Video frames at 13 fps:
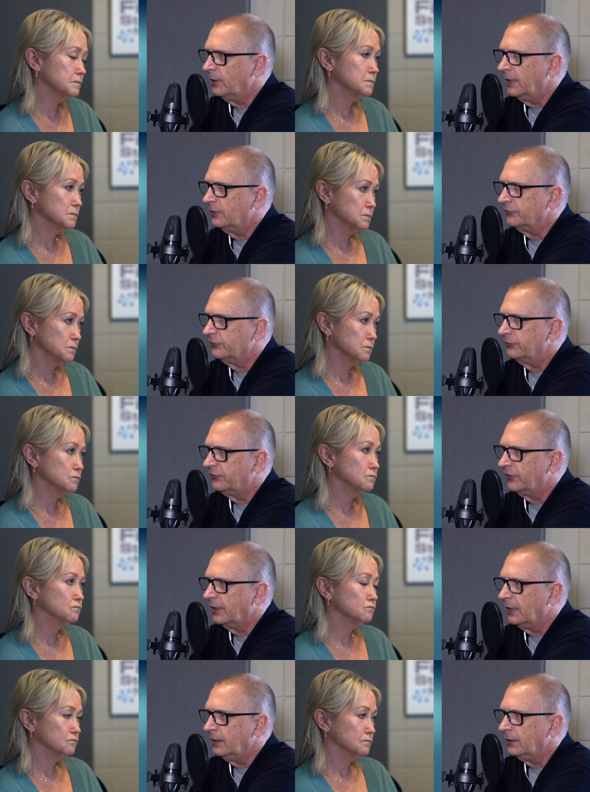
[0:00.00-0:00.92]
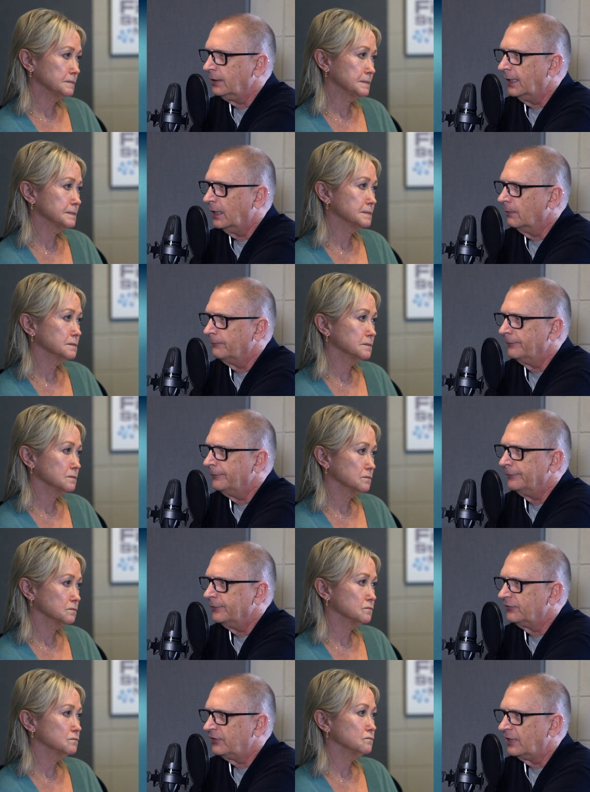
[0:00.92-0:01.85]
Speaker 1: hands and say, "Yeah,
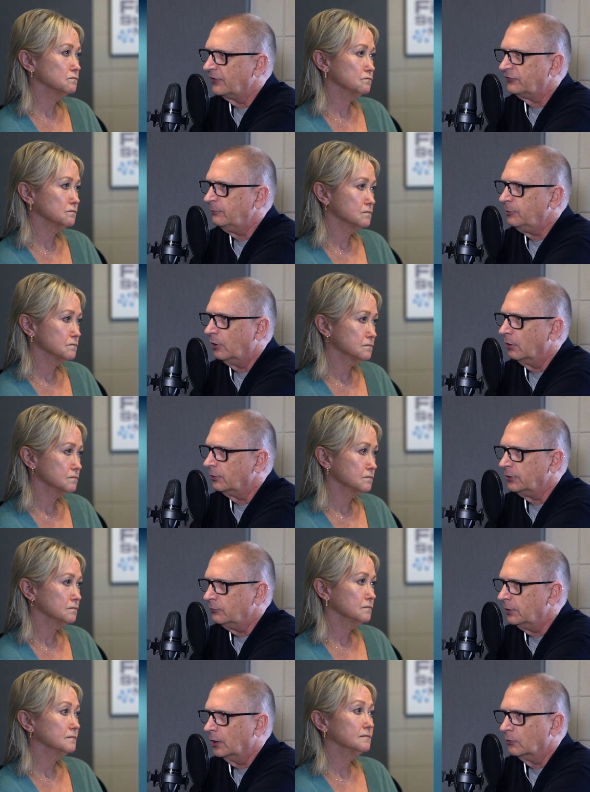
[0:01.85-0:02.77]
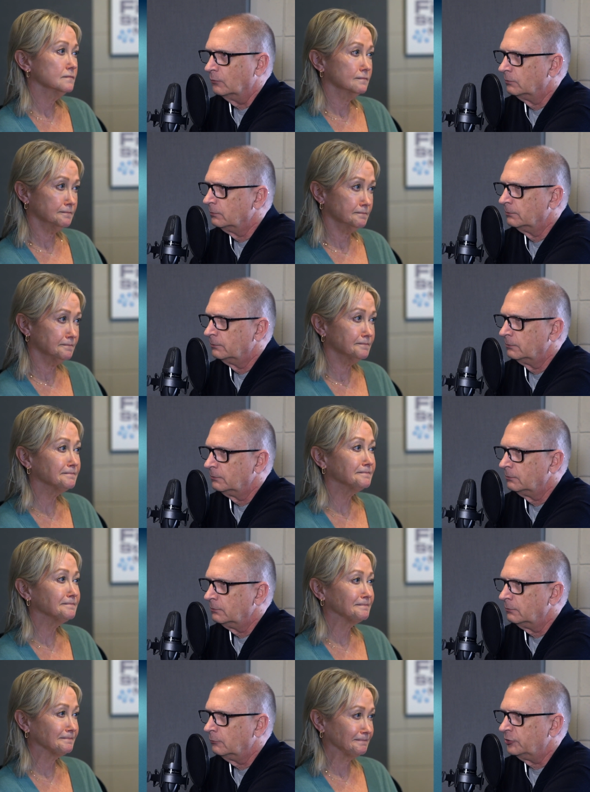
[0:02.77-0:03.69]
this has to be all you now," mm-hmm.
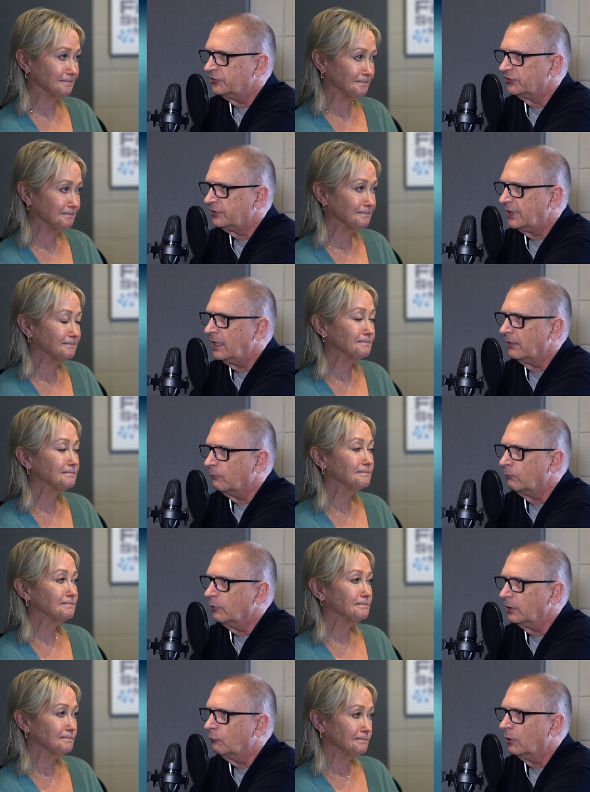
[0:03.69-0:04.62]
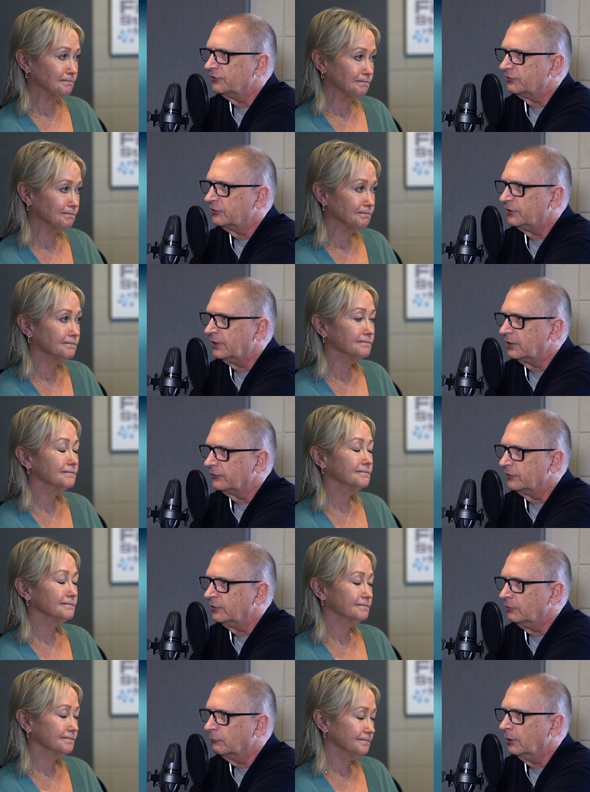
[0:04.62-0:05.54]
which is kind of where he wants to take
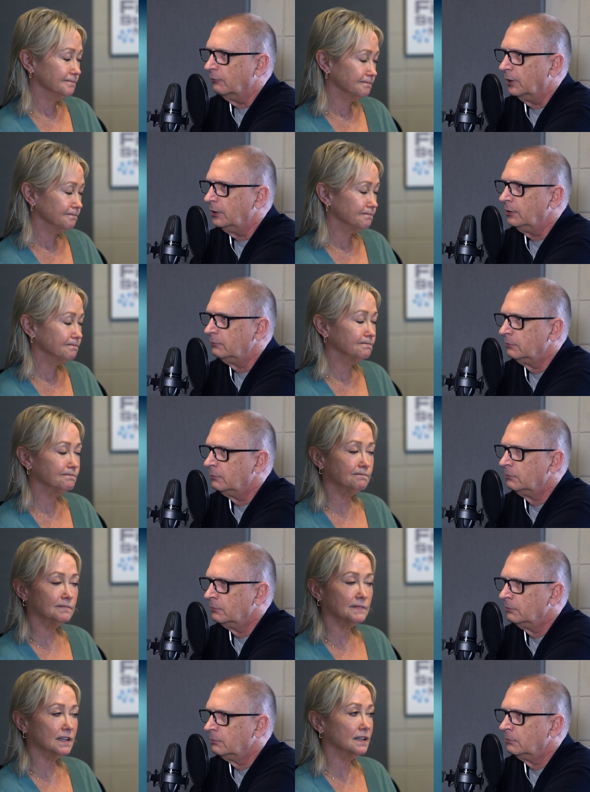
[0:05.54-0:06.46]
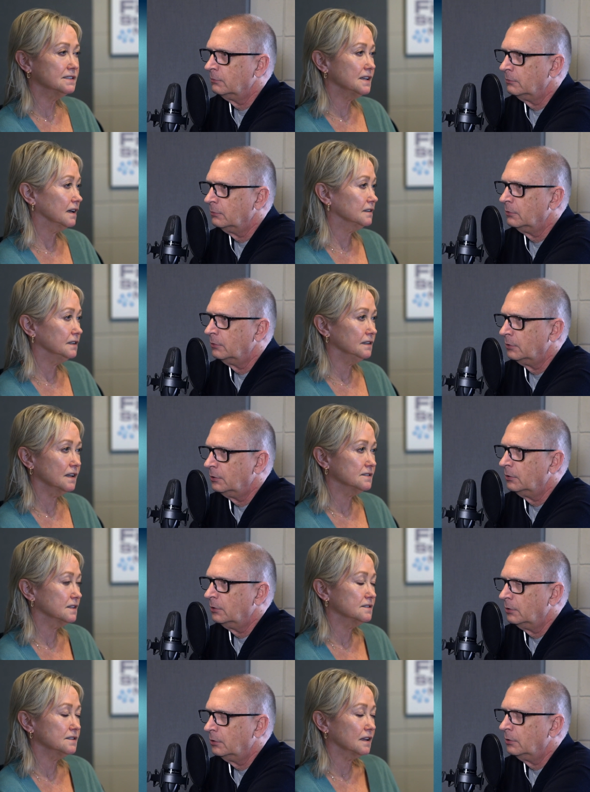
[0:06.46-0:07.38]
us anyway, right?
Speaker 2: Mm-hmm. Exactly.
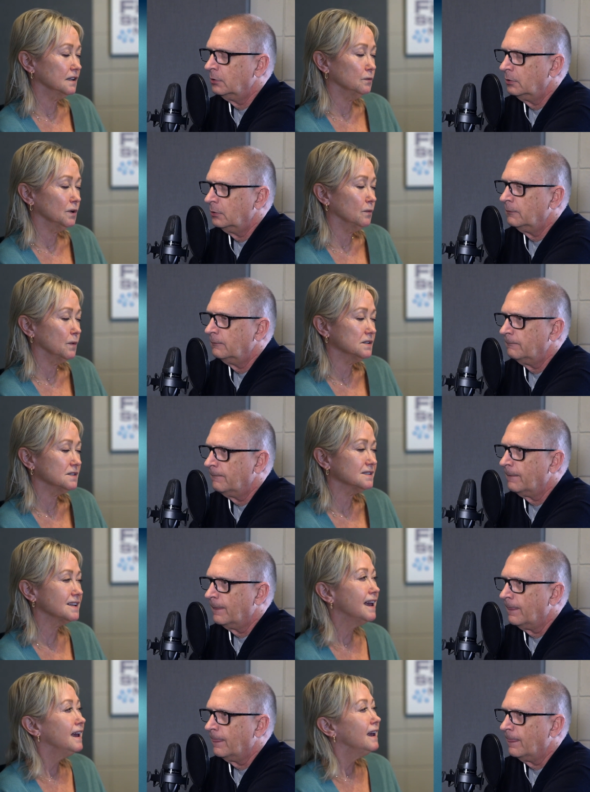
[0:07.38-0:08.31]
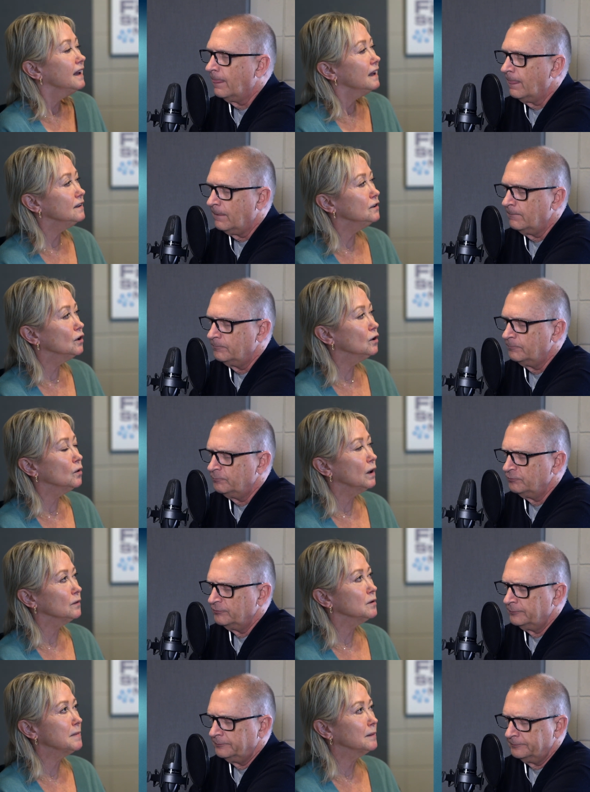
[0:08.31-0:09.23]
That's exactly where he wants us. And you know,
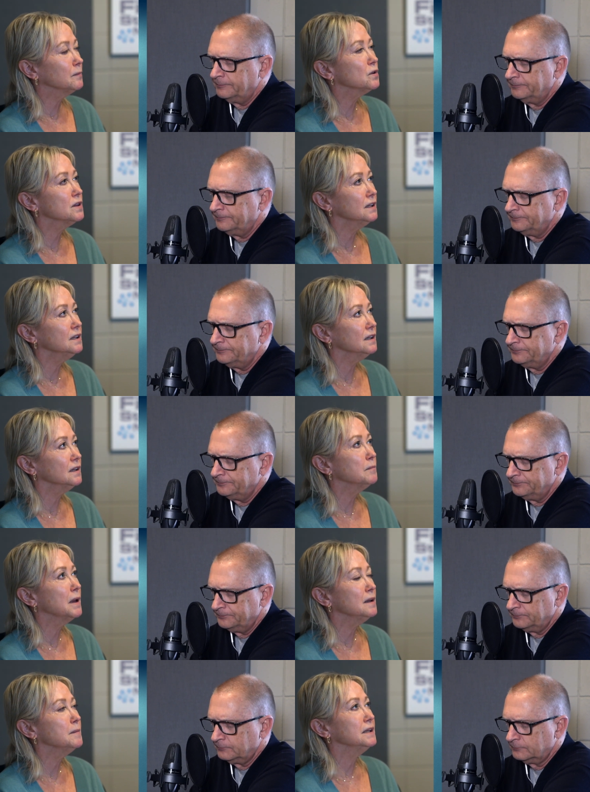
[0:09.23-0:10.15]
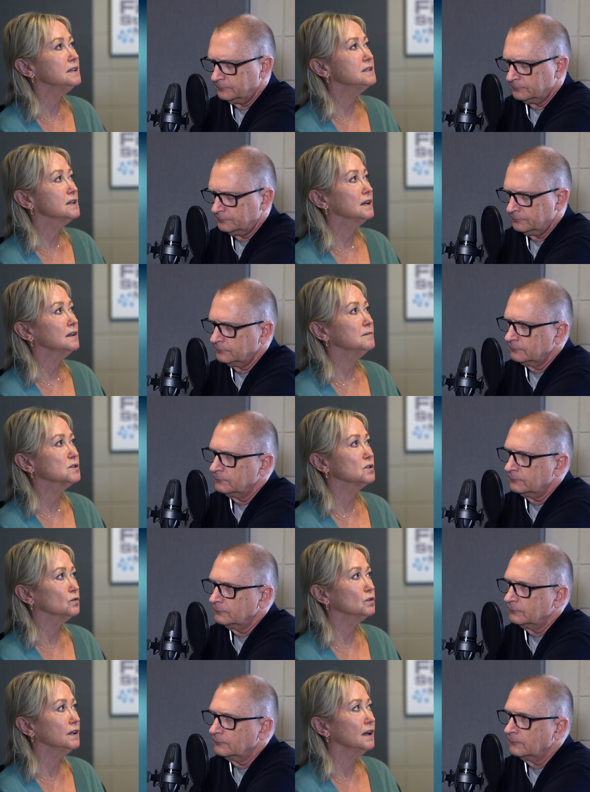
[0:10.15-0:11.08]
I remember thinking many, many
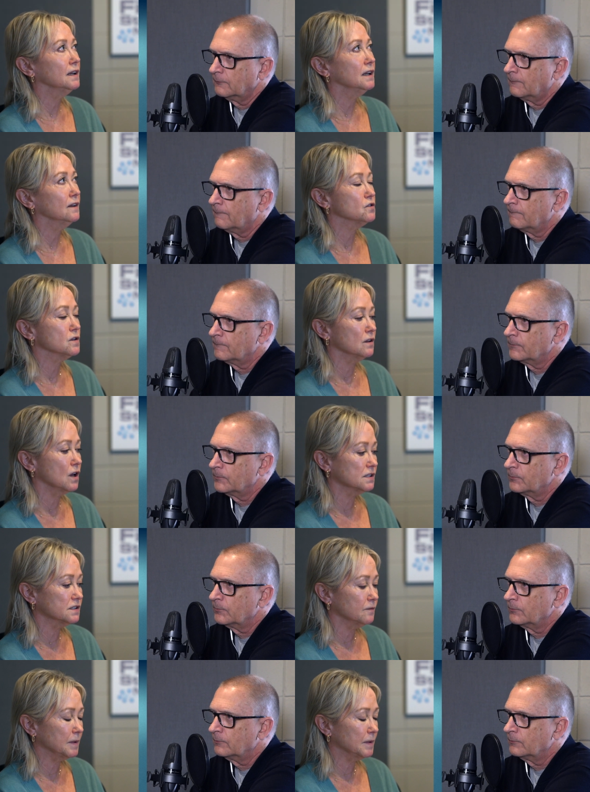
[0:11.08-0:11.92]
times early on after the loss of